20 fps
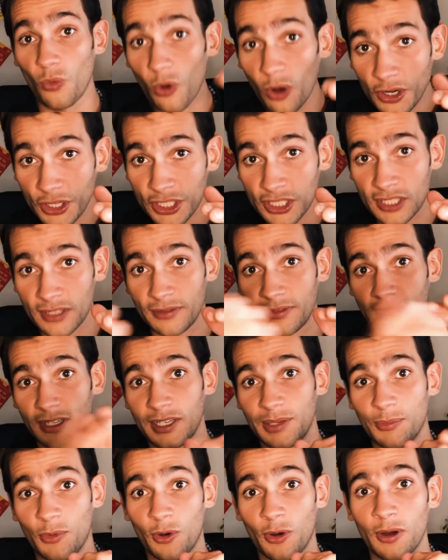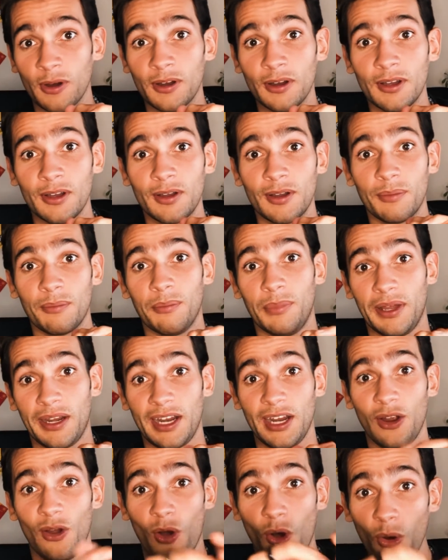watch TV anymore, but
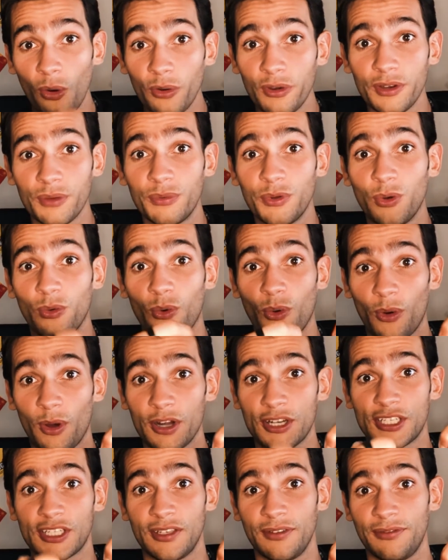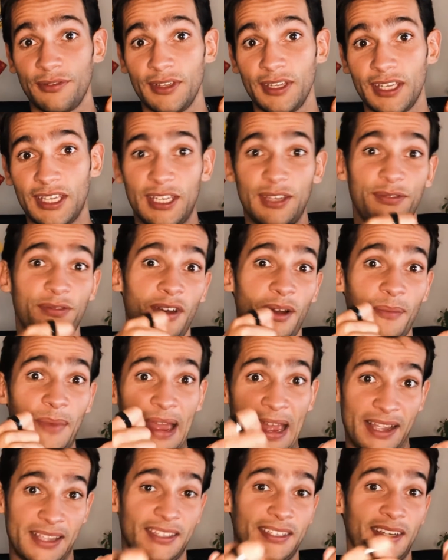I only will watch TV if I'm
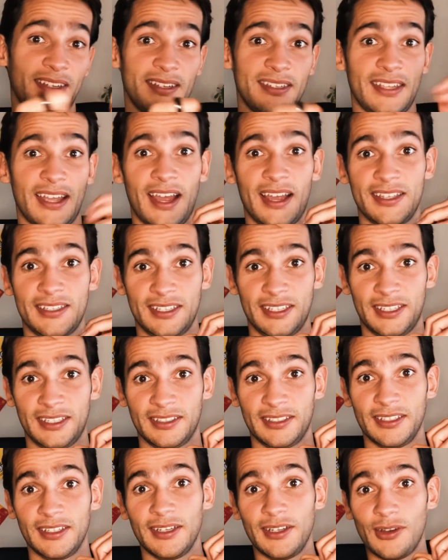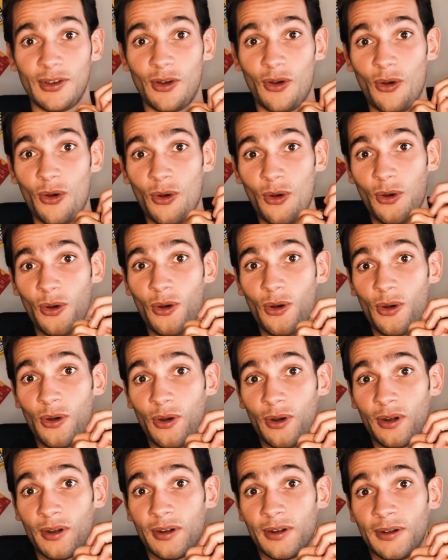exercising.
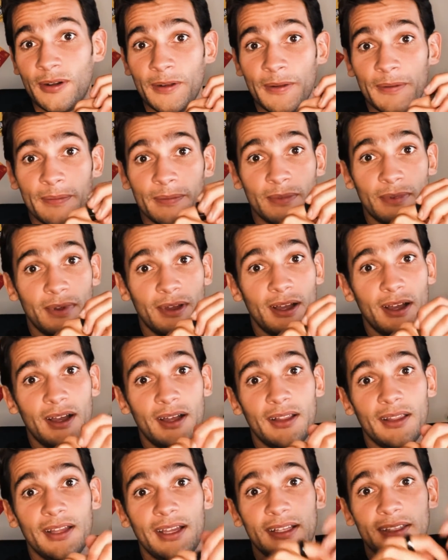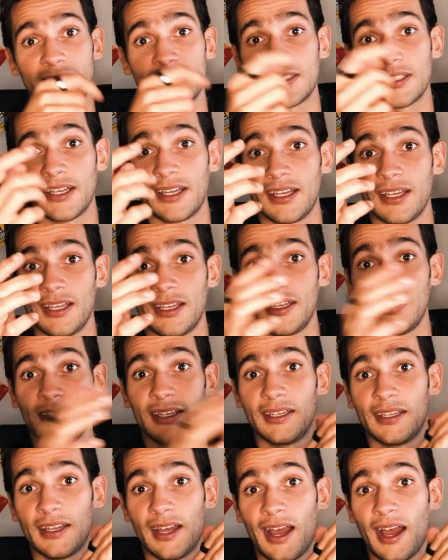Or let's
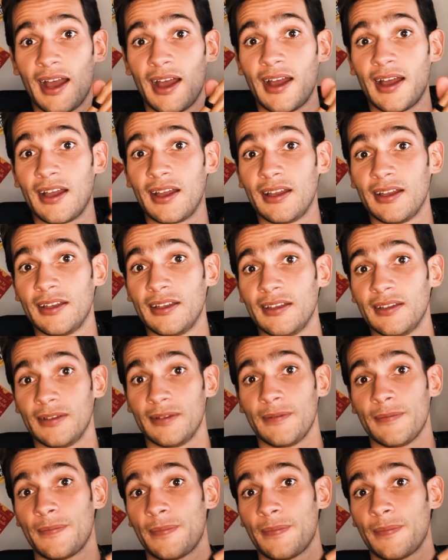say I